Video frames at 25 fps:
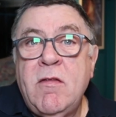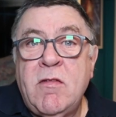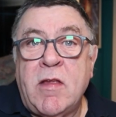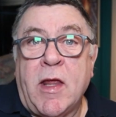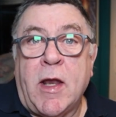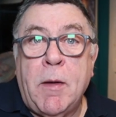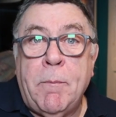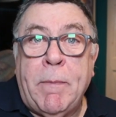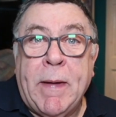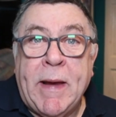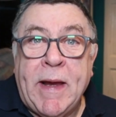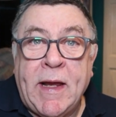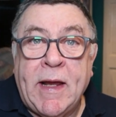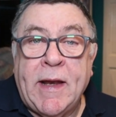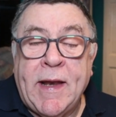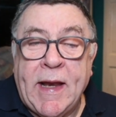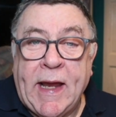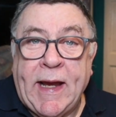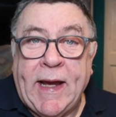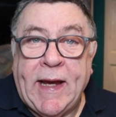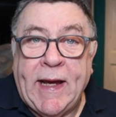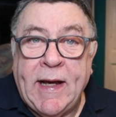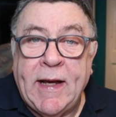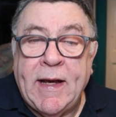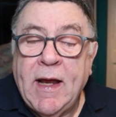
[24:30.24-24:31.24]
to the bit you
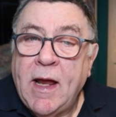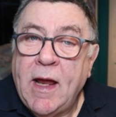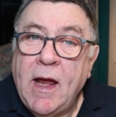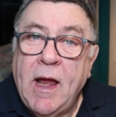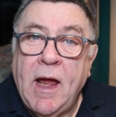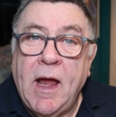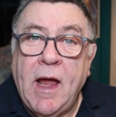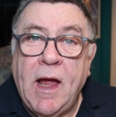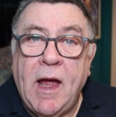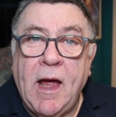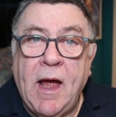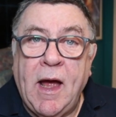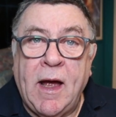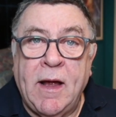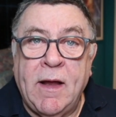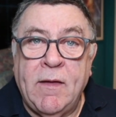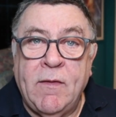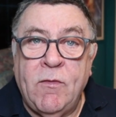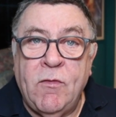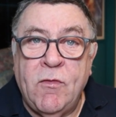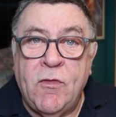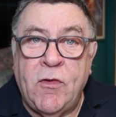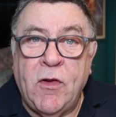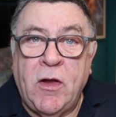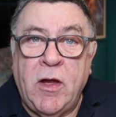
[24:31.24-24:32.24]
need,
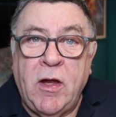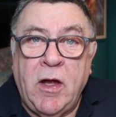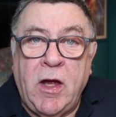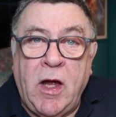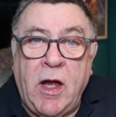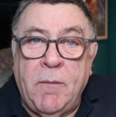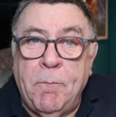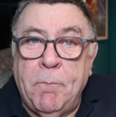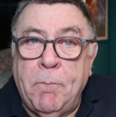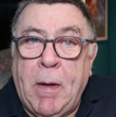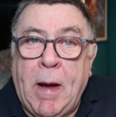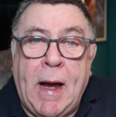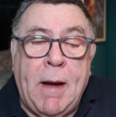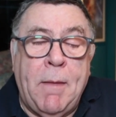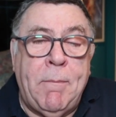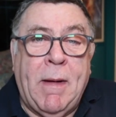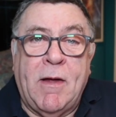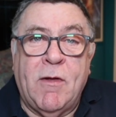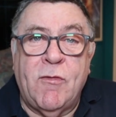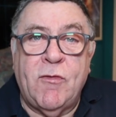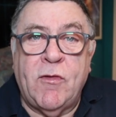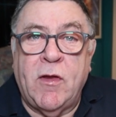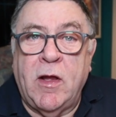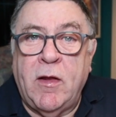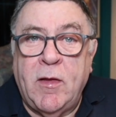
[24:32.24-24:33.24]
and
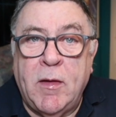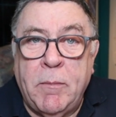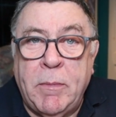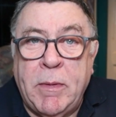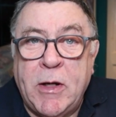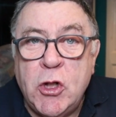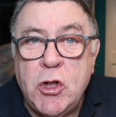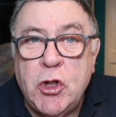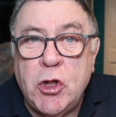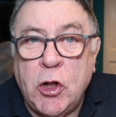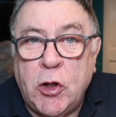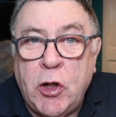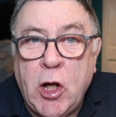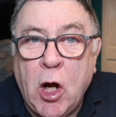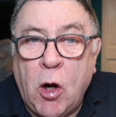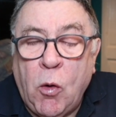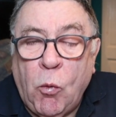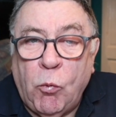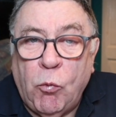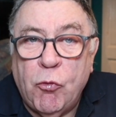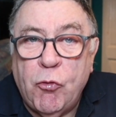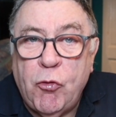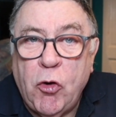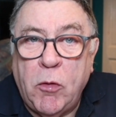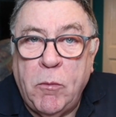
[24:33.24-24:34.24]
bypass the bits you
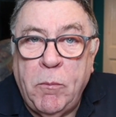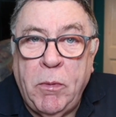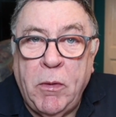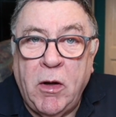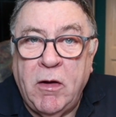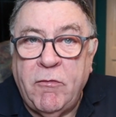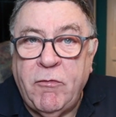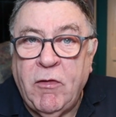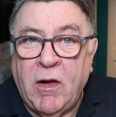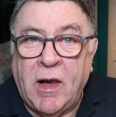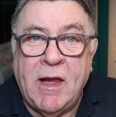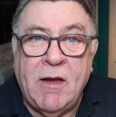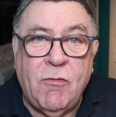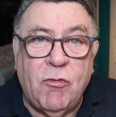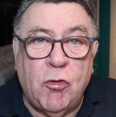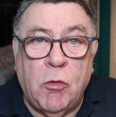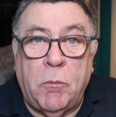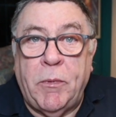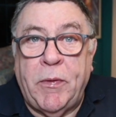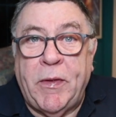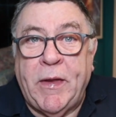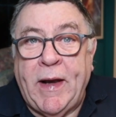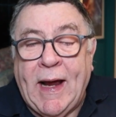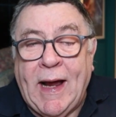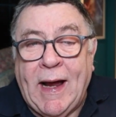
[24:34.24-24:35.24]
don't. But if I leave
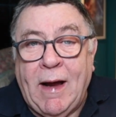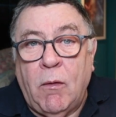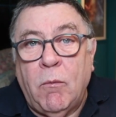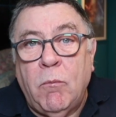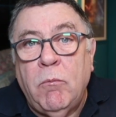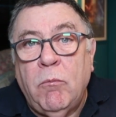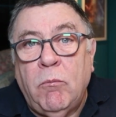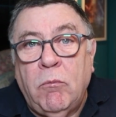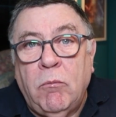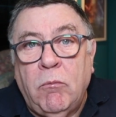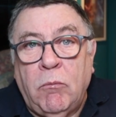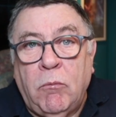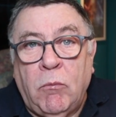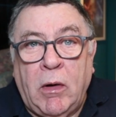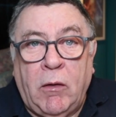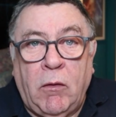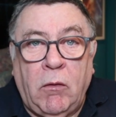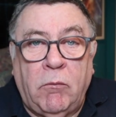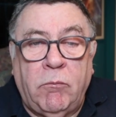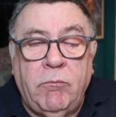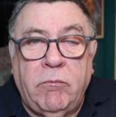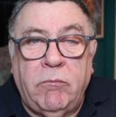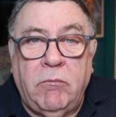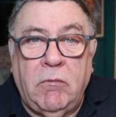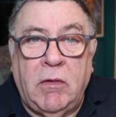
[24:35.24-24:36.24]
something out,
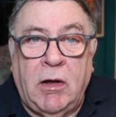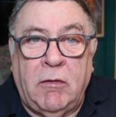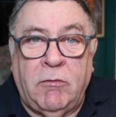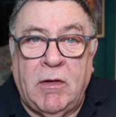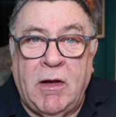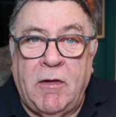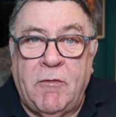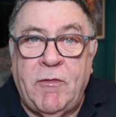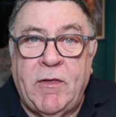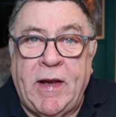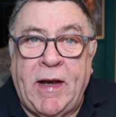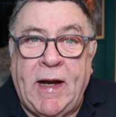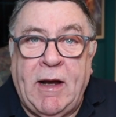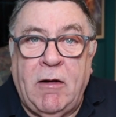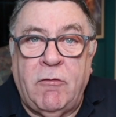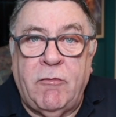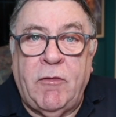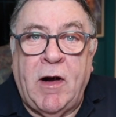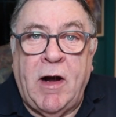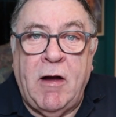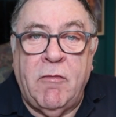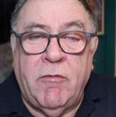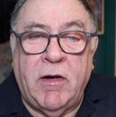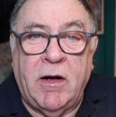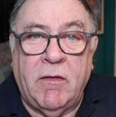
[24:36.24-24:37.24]
well, I've left it out
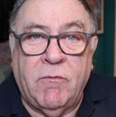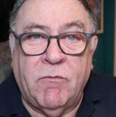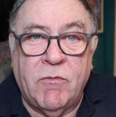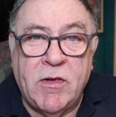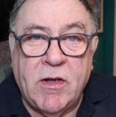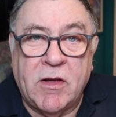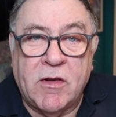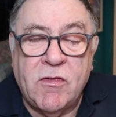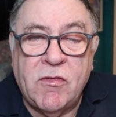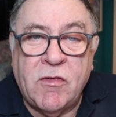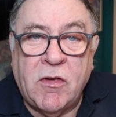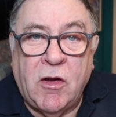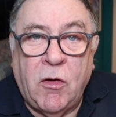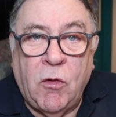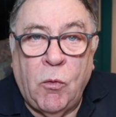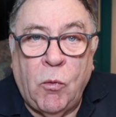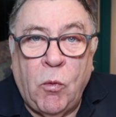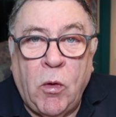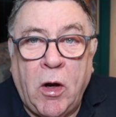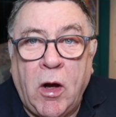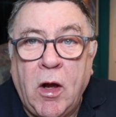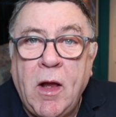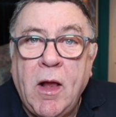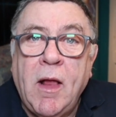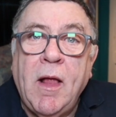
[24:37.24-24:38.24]
forever, haven't I?
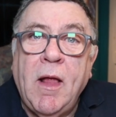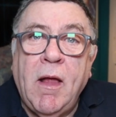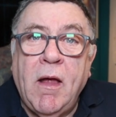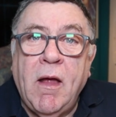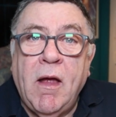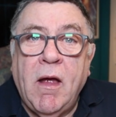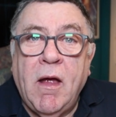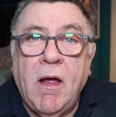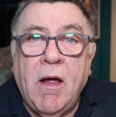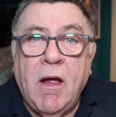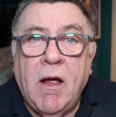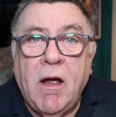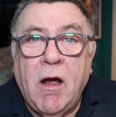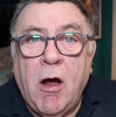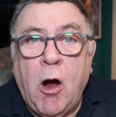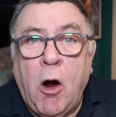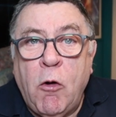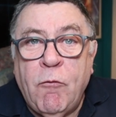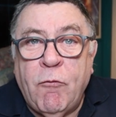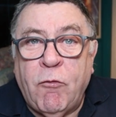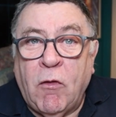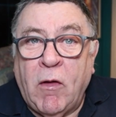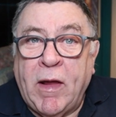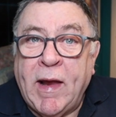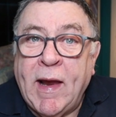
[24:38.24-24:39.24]
So
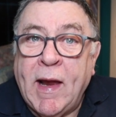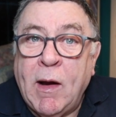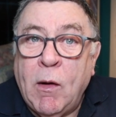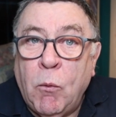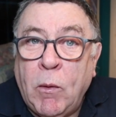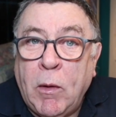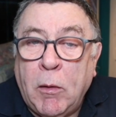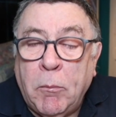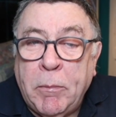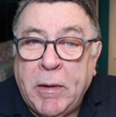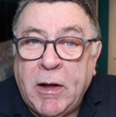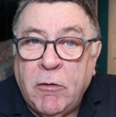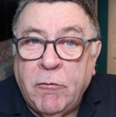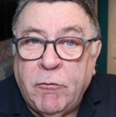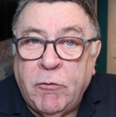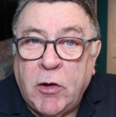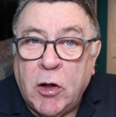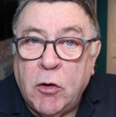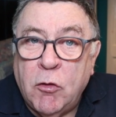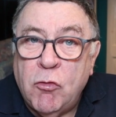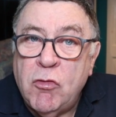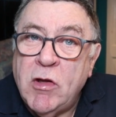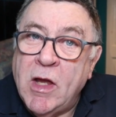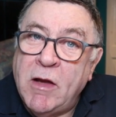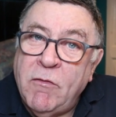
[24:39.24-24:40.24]
hopefully it will be of
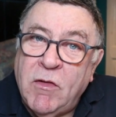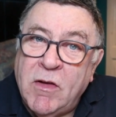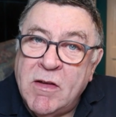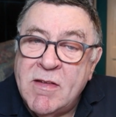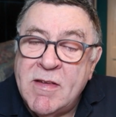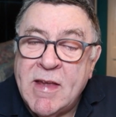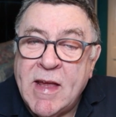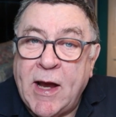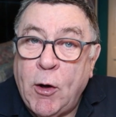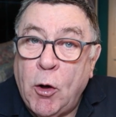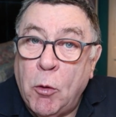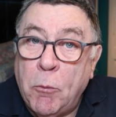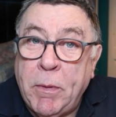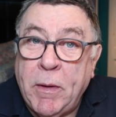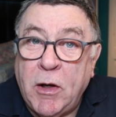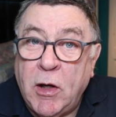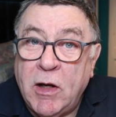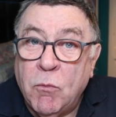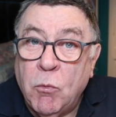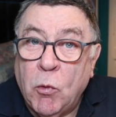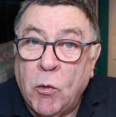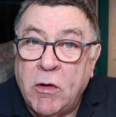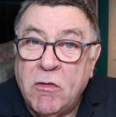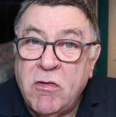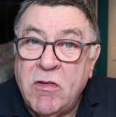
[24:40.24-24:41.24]
use if you're setting up and
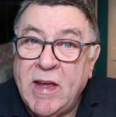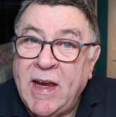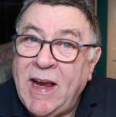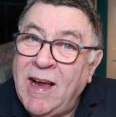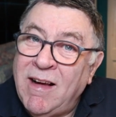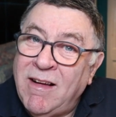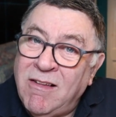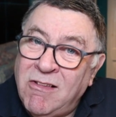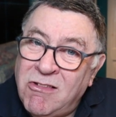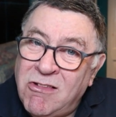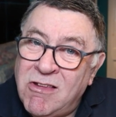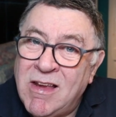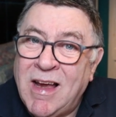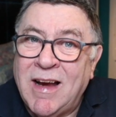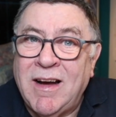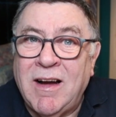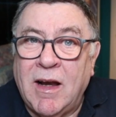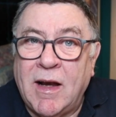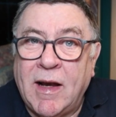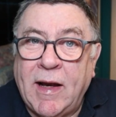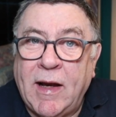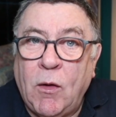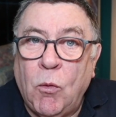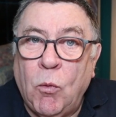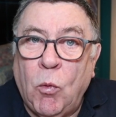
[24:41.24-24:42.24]
you want to see
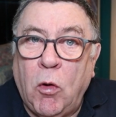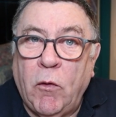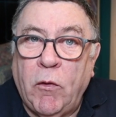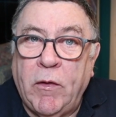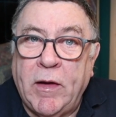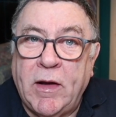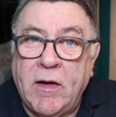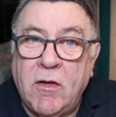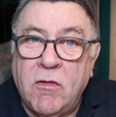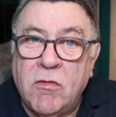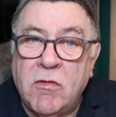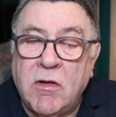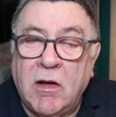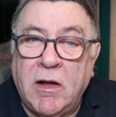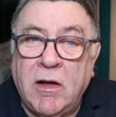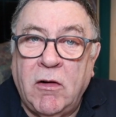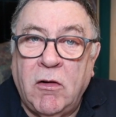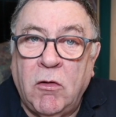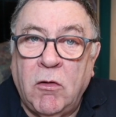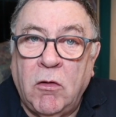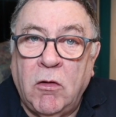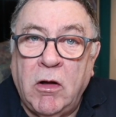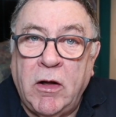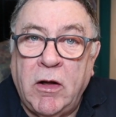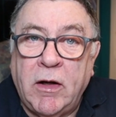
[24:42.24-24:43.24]
exactly what these
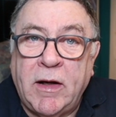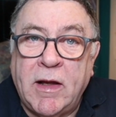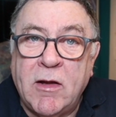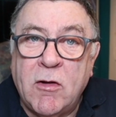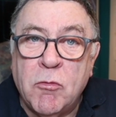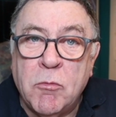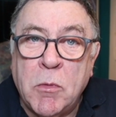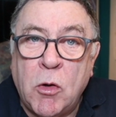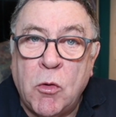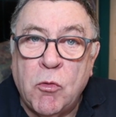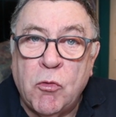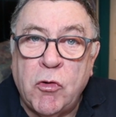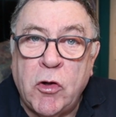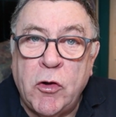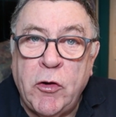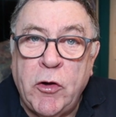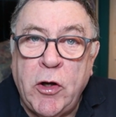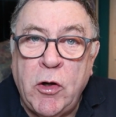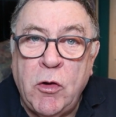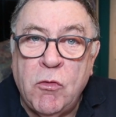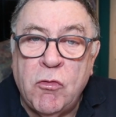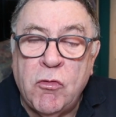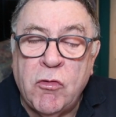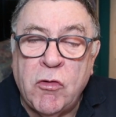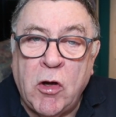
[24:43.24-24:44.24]
little gizmos can
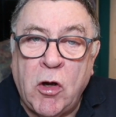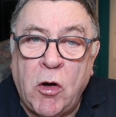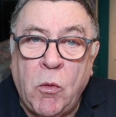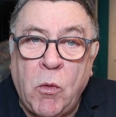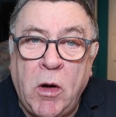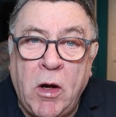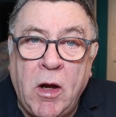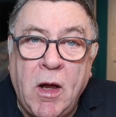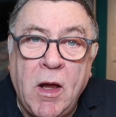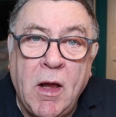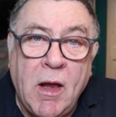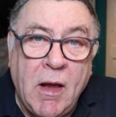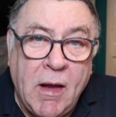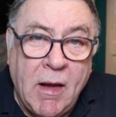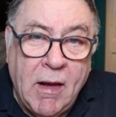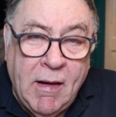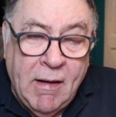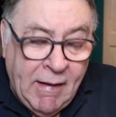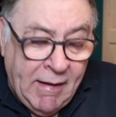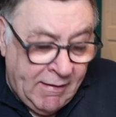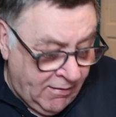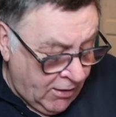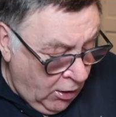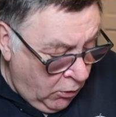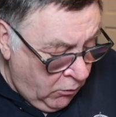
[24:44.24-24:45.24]
do. So
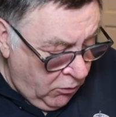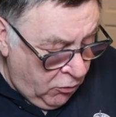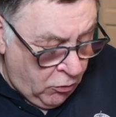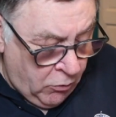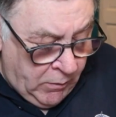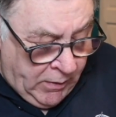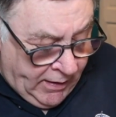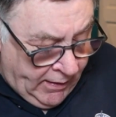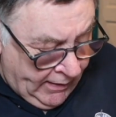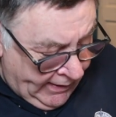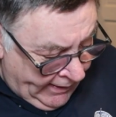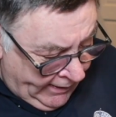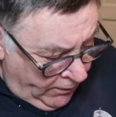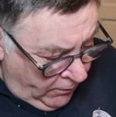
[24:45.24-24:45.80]
let's go into it